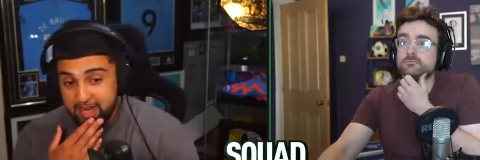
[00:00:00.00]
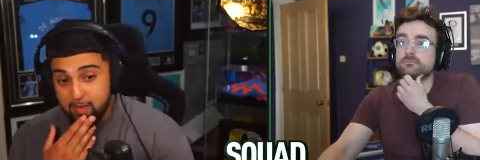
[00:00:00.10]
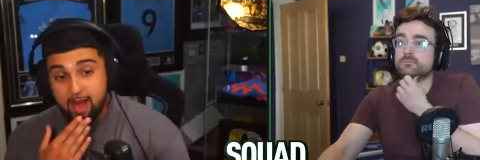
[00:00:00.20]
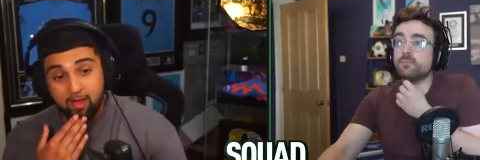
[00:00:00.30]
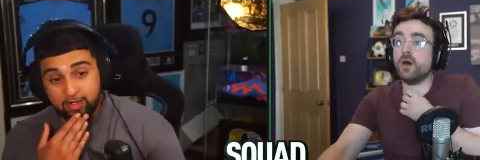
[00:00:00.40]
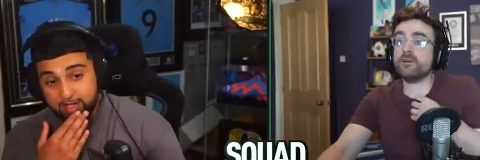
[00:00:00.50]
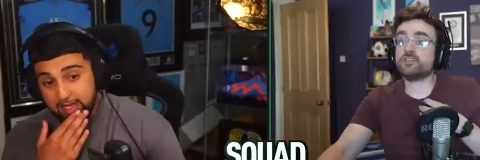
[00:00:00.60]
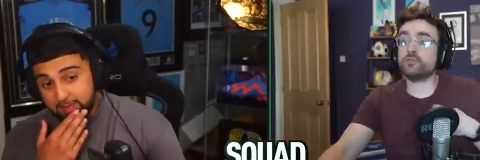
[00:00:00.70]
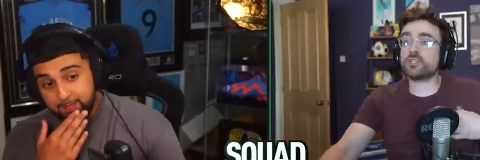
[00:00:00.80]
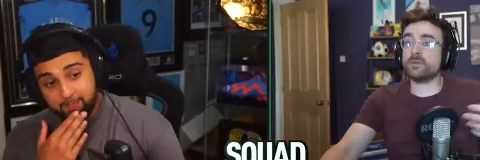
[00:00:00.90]
Speaker 1: need anyone else. Mahrez
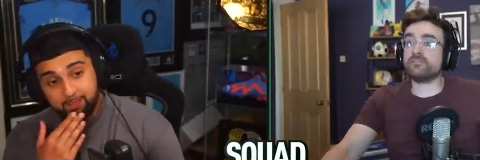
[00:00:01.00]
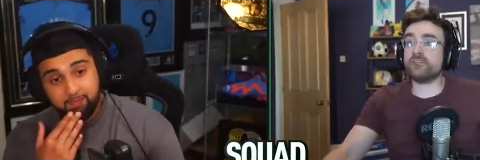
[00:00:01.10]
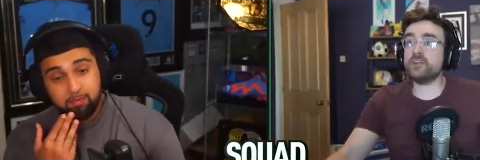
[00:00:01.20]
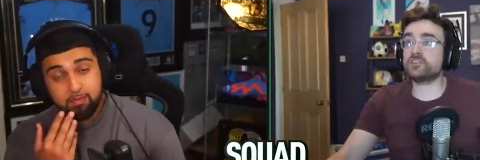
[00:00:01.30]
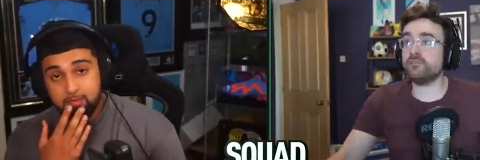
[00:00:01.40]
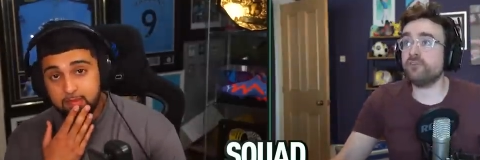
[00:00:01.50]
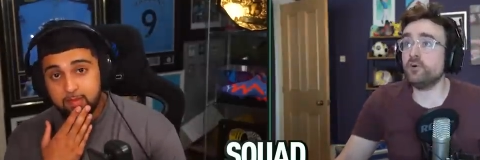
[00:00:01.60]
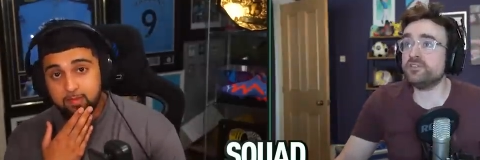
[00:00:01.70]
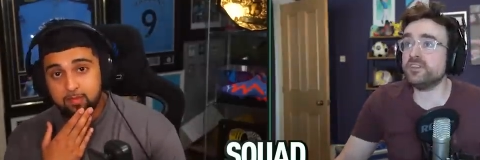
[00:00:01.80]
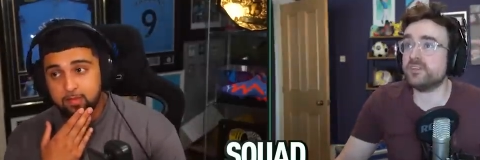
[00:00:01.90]
used to be French. I
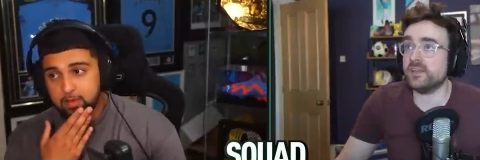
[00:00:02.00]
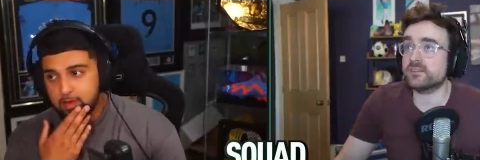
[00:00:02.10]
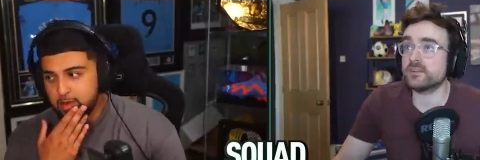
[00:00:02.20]
thought he did.